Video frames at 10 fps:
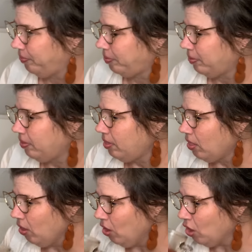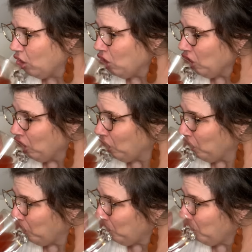
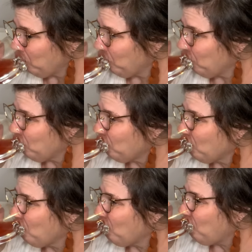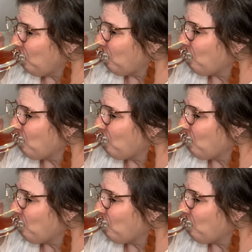No one is speaking in this clip.